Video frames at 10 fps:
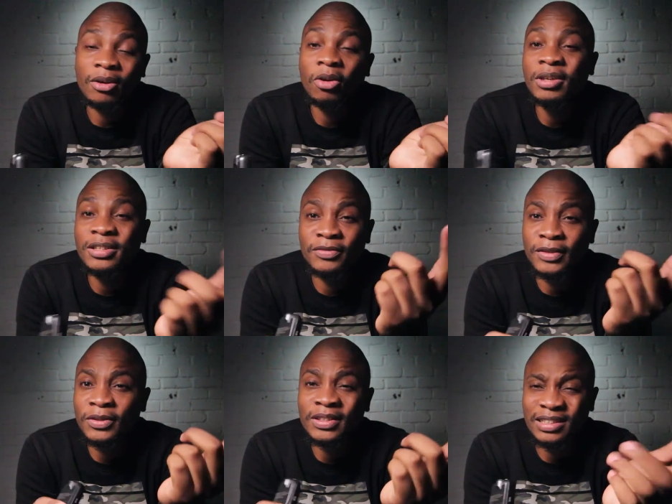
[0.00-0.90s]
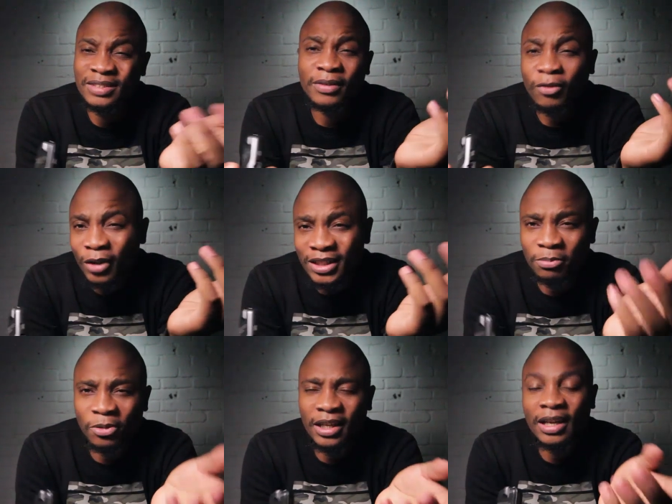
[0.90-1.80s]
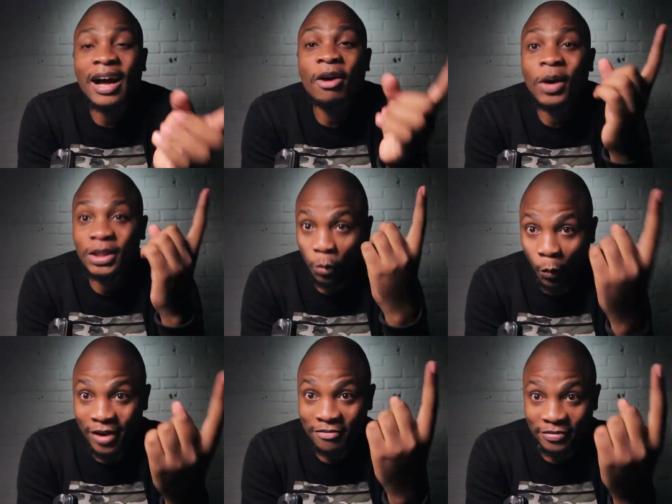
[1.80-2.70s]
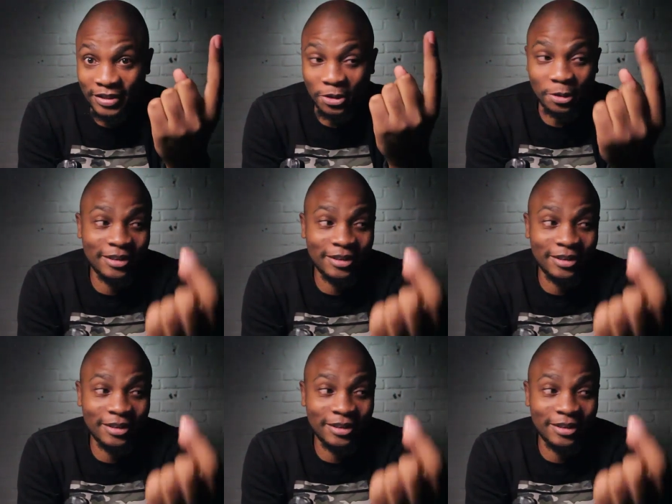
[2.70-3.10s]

All his videos, as if I've watched more than I watched one video,